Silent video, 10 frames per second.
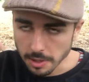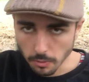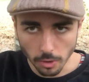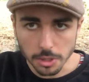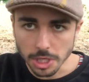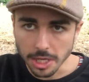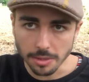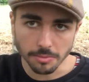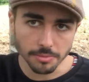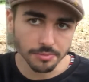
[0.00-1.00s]
watching
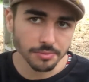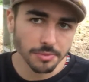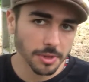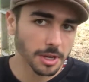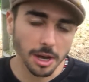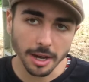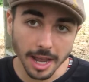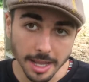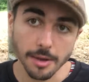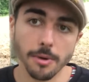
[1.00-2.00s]
and you can't
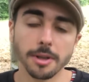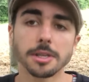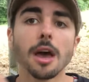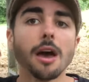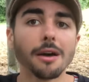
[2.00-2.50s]
edit, whereas